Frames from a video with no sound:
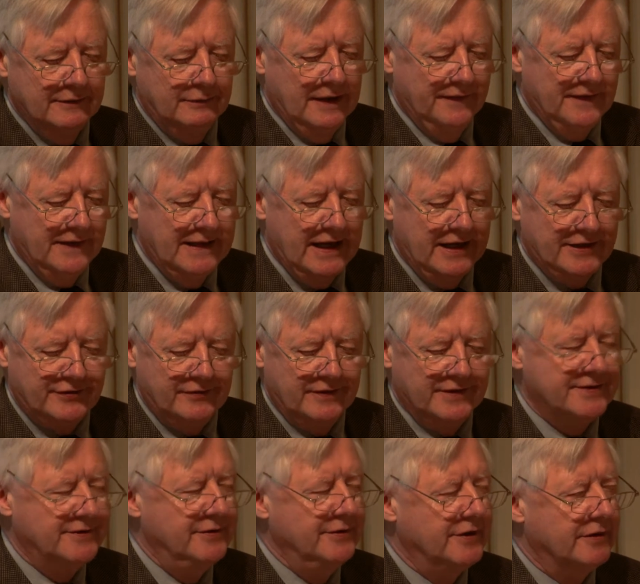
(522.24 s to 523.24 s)
where the
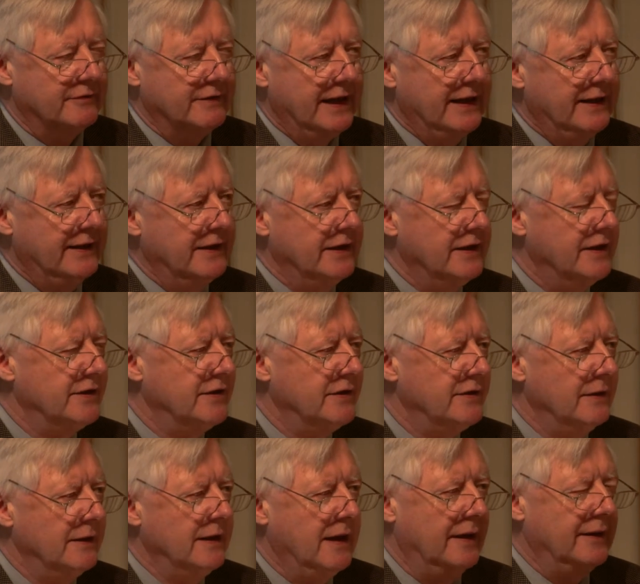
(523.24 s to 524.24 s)
souterrain
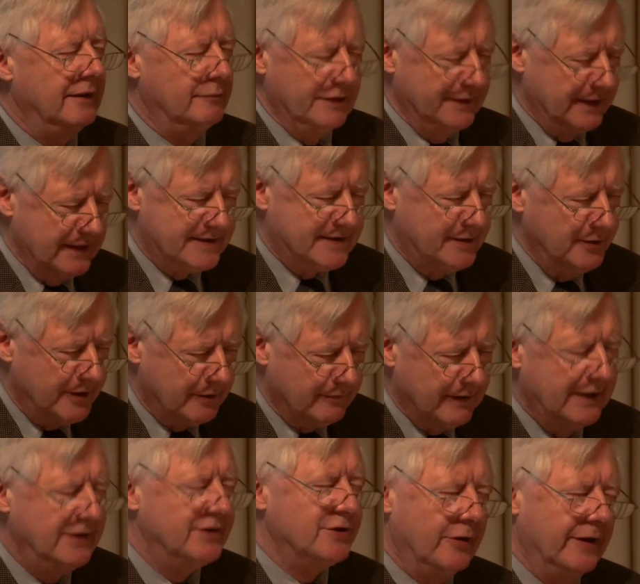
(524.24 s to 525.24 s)

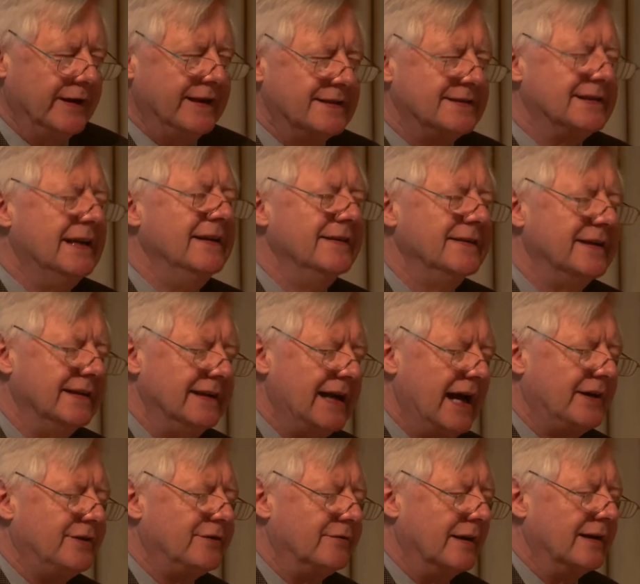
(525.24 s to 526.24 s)
joins the
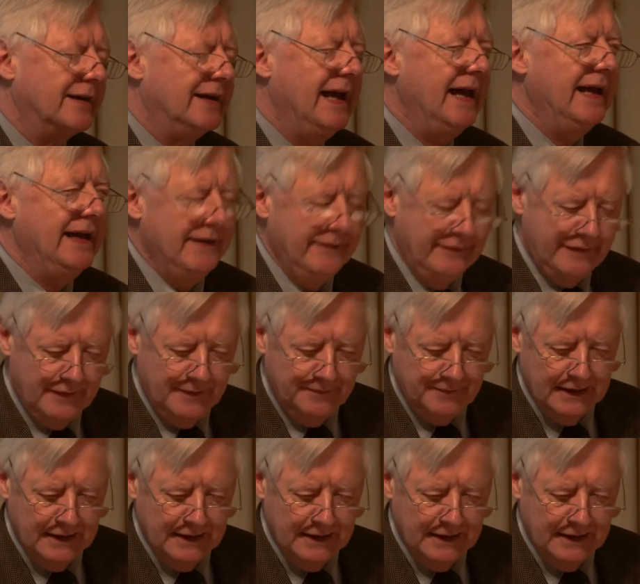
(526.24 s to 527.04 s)
natural cave.